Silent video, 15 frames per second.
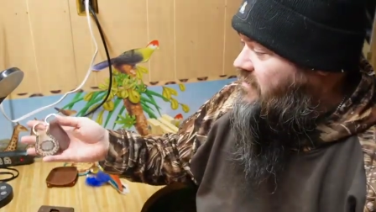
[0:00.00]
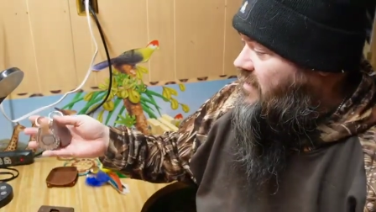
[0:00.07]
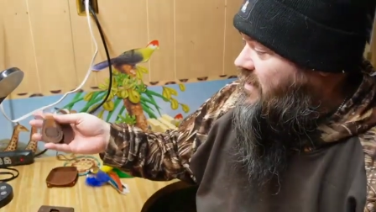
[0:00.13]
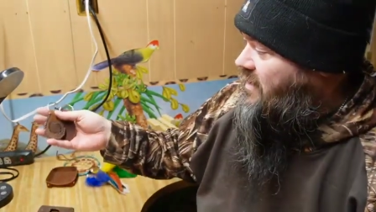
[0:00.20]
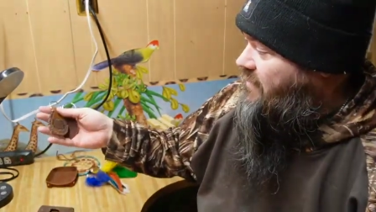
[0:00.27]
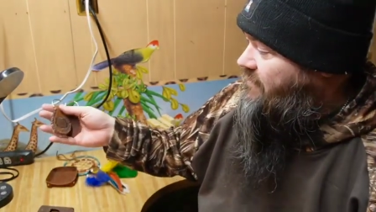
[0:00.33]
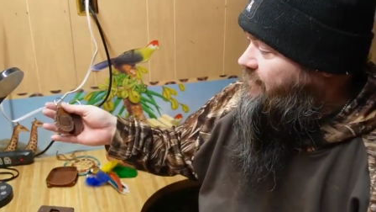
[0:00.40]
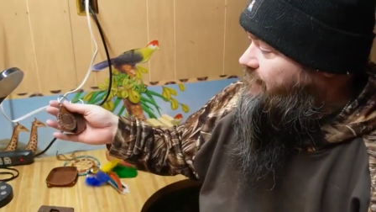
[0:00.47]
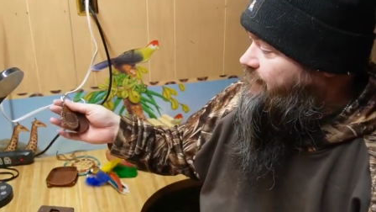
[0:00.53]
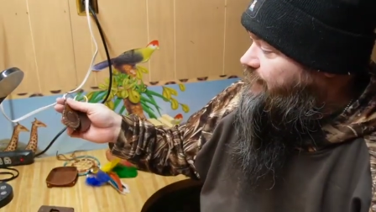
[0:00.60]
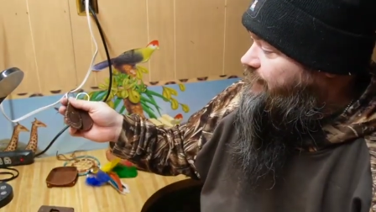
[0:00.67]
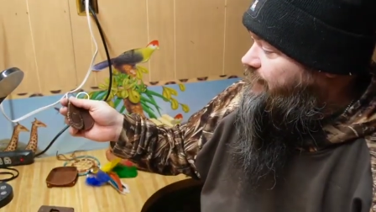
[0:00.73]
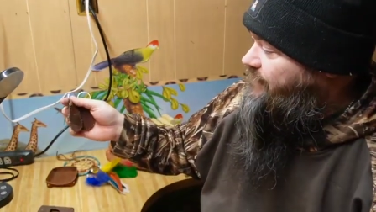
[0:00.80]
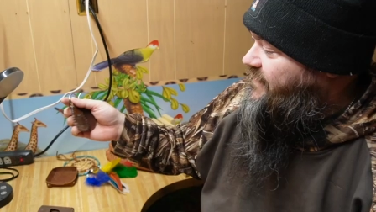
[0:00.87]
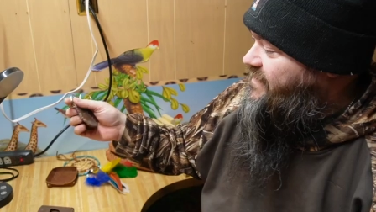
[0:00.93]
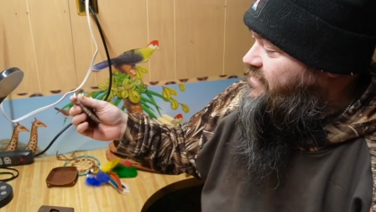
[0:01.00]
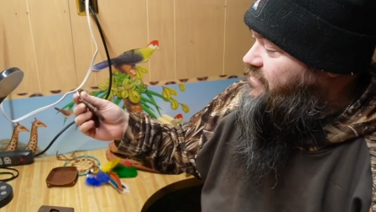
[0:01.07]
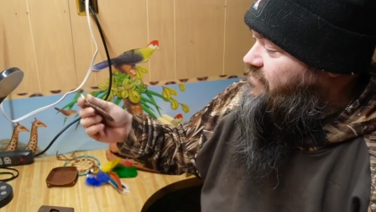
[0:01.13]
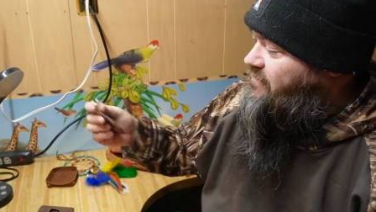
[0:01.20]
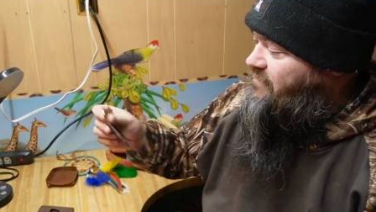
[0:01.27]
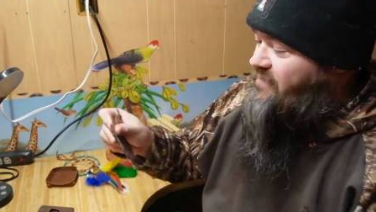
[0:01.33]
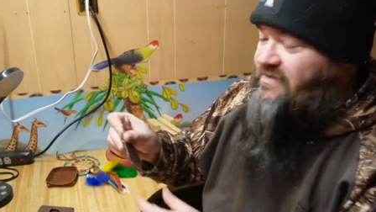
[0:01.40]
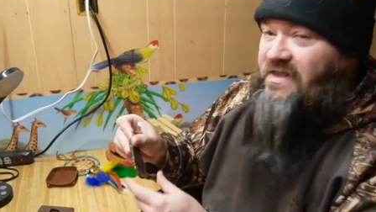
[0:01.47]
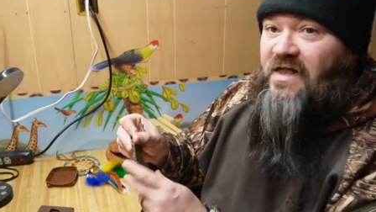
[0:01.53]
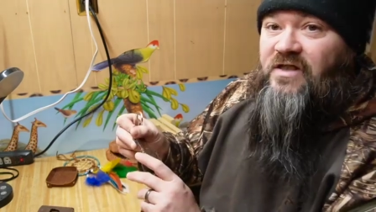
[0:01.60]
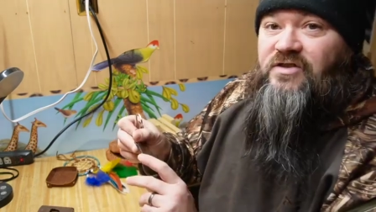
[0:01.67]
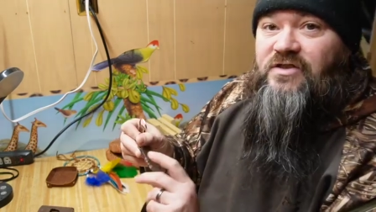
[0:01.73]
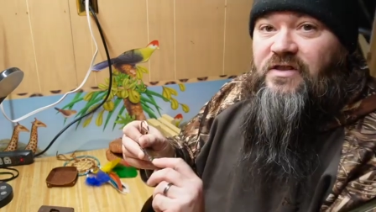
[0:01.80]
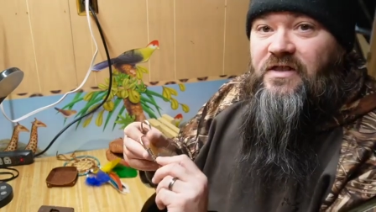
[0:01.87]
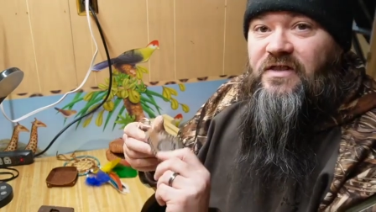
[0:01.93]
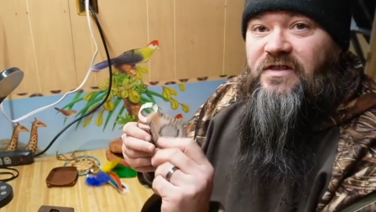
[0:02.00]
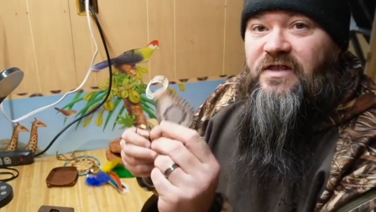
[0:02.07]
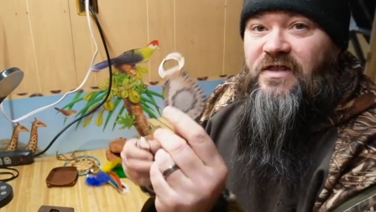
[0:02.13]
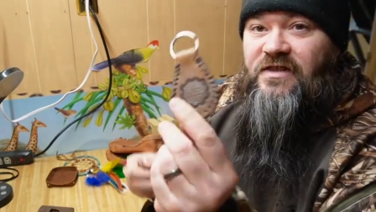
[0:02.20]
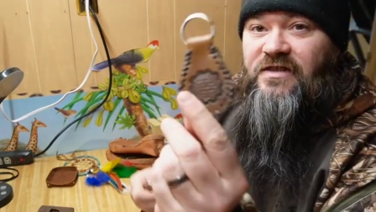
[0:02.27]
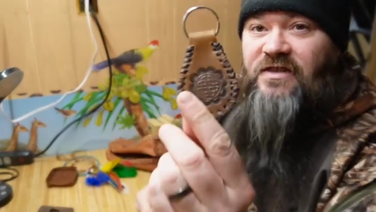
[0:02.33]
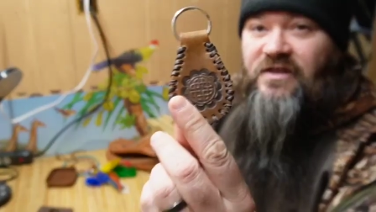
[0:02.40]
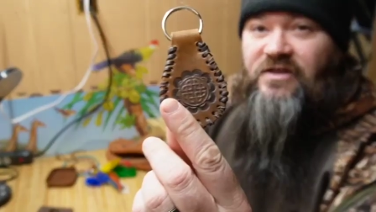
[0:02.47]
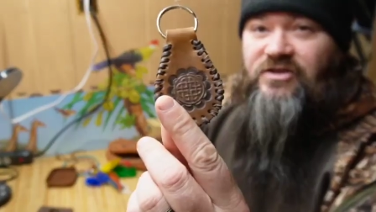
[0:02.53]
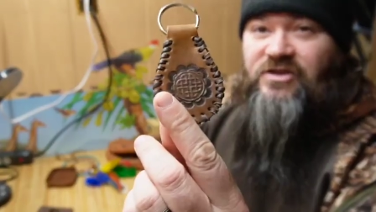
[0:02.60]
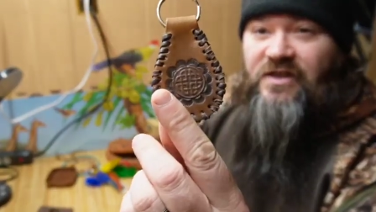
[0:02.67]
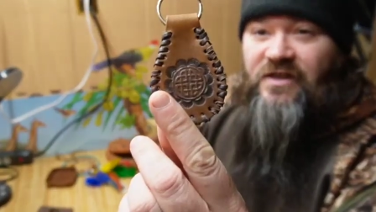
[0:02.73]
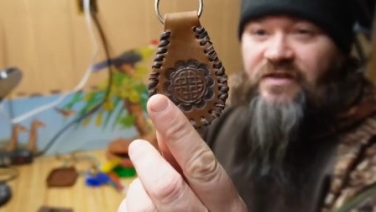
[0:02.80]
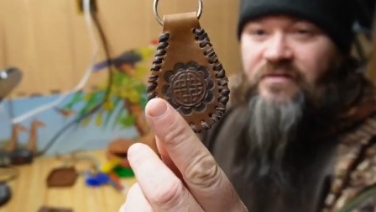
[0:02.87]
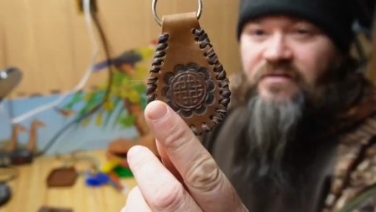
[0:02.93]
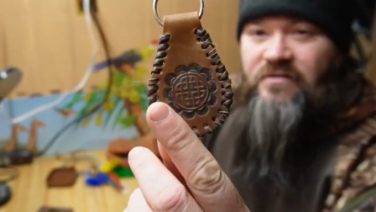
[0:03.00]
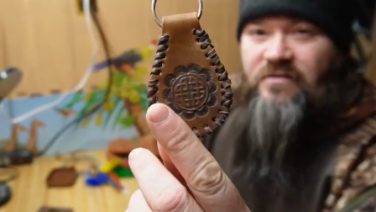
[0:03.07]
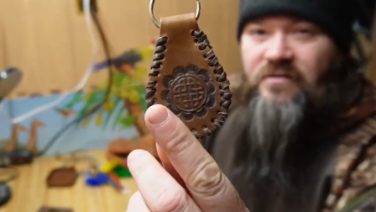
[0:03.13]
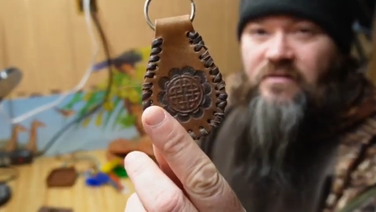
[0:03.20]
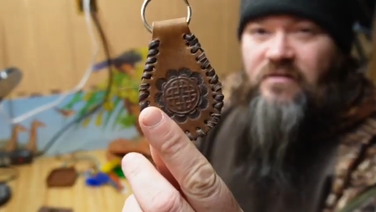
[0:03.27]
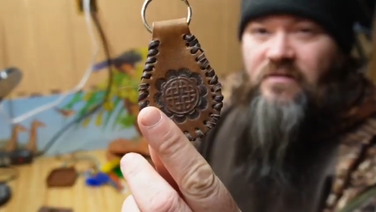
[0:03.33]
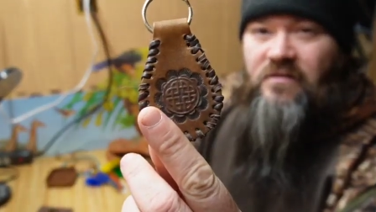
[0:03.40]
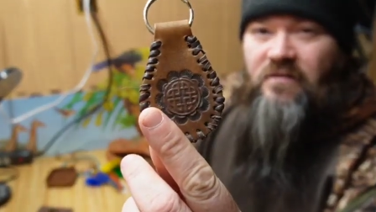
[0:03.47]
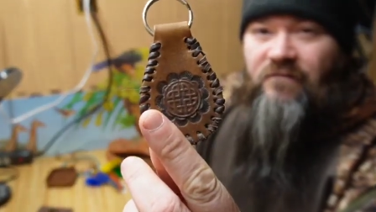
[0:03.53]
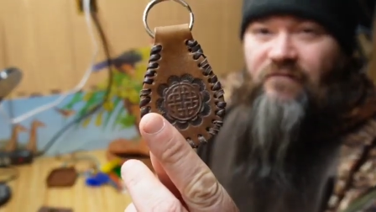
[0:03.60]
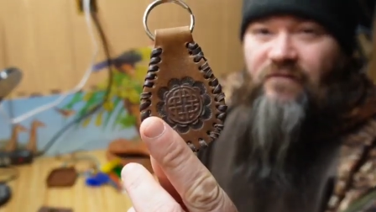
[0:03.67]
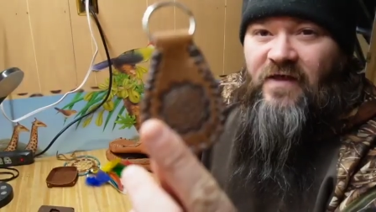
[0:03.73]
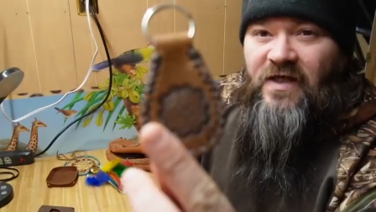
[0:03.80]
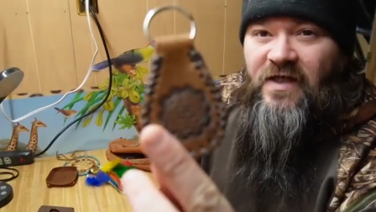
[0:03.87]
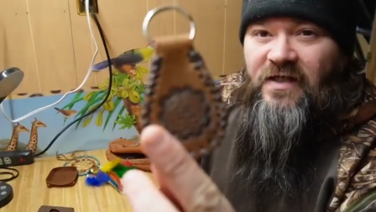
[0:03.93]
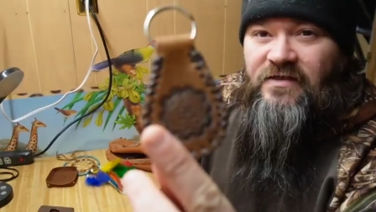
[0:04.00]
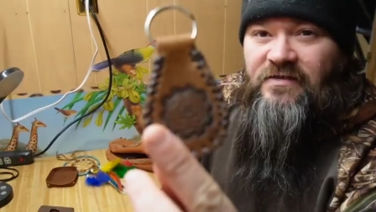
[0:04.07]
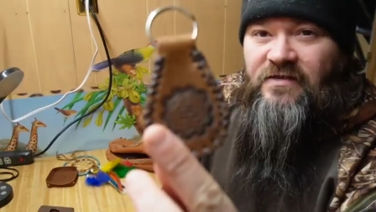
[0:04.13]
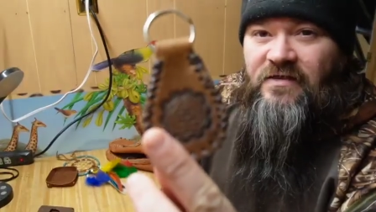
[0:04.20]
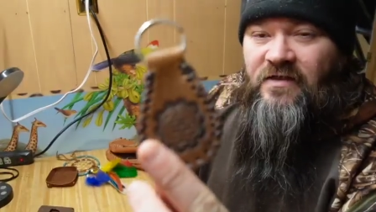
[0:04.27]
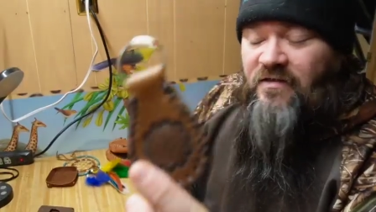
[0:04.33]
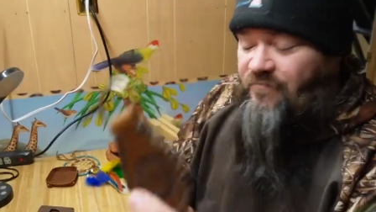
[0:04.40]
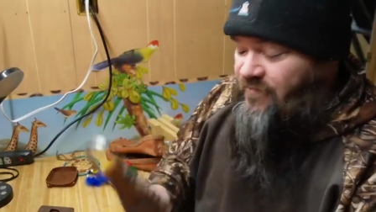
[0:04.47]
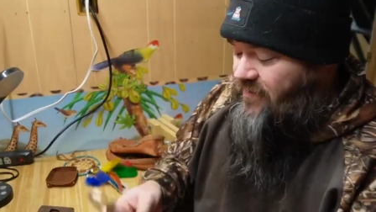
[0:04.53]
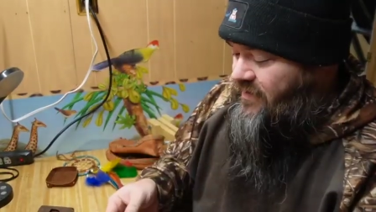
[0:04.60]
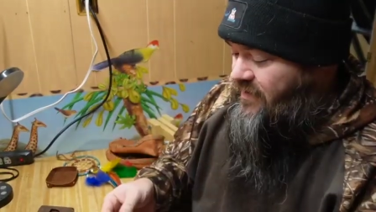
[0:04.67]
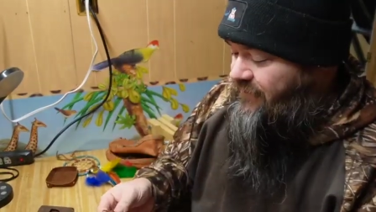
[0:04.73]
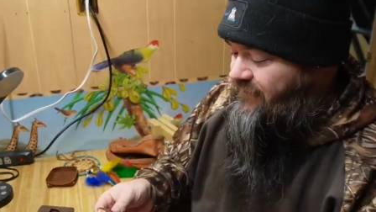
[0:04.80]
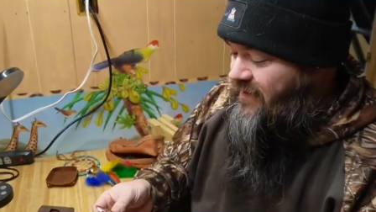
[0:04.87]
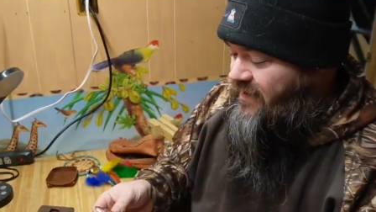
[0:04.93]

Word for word: um, this one was actually a kit keychain that I did up. And